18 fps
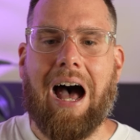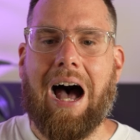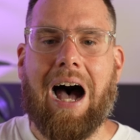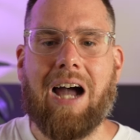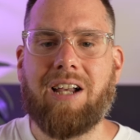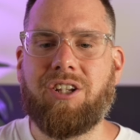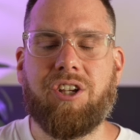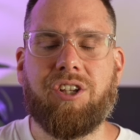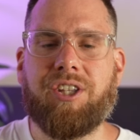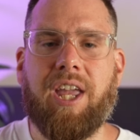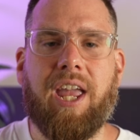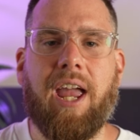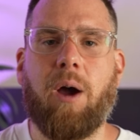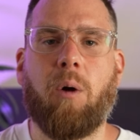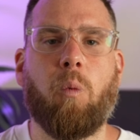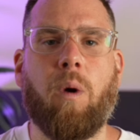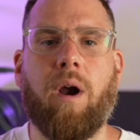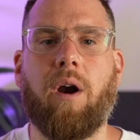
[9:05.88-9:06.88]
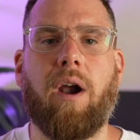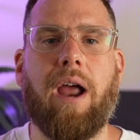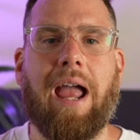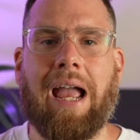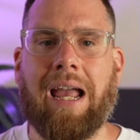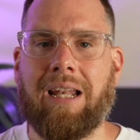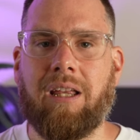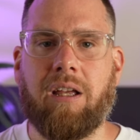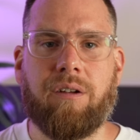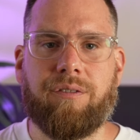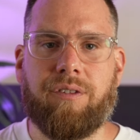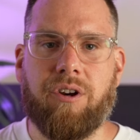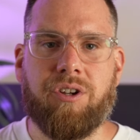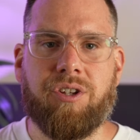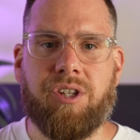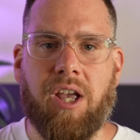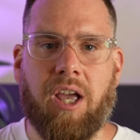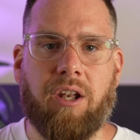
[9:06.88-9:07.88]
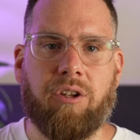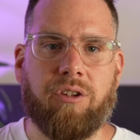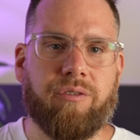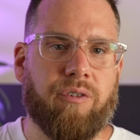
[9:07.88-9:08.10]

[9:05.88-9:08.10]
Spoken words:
I just can't wear any of their sandals